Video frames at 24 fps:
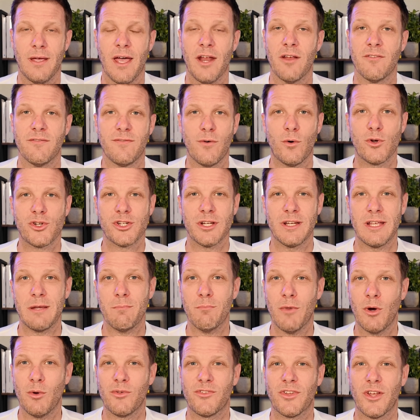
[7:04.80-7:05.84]
And unfortunately,
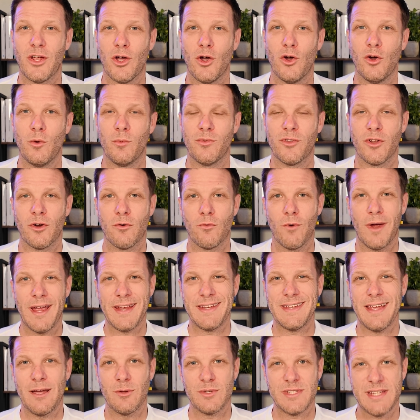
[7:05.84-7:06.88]
most of the homes that are
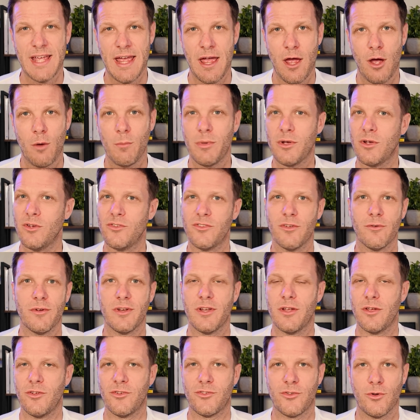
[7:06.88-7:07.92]
right downtown, because they're
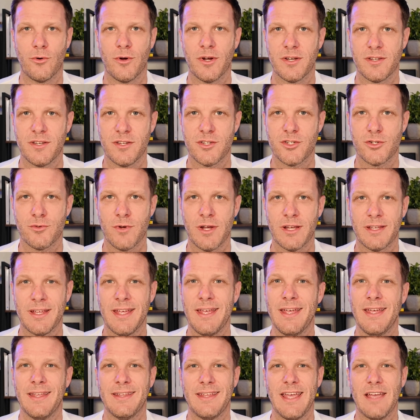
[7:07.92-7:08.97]
in the historic district,
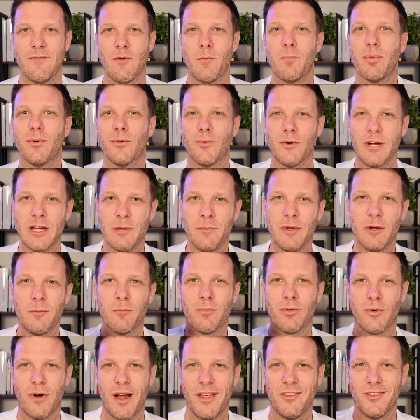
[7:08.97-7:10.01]
they have a
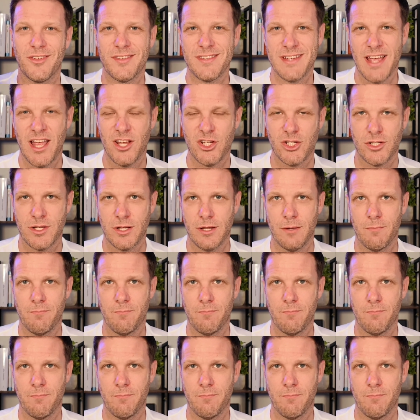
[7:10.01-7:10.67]
premium price attached to